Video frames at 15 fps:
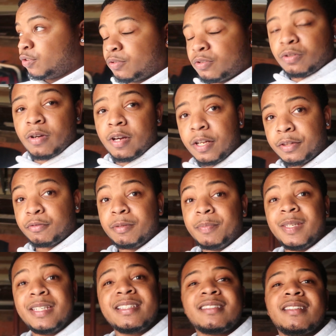
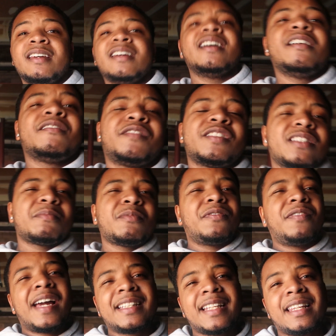3-piece, for the simple
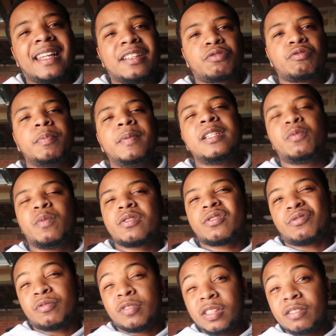fact that like 3-piece wheels
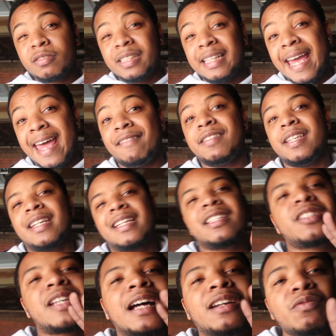are really heavy, and I
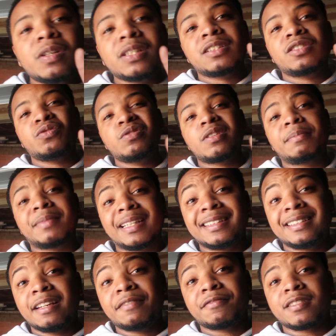just kind of wanted to do
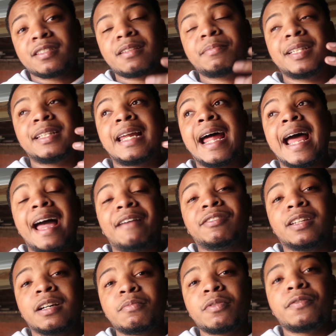something different, something that I
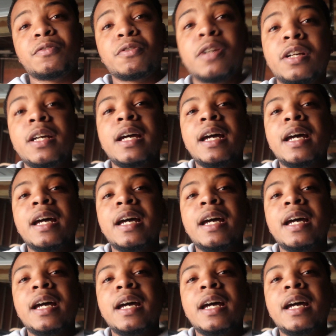haven't done before.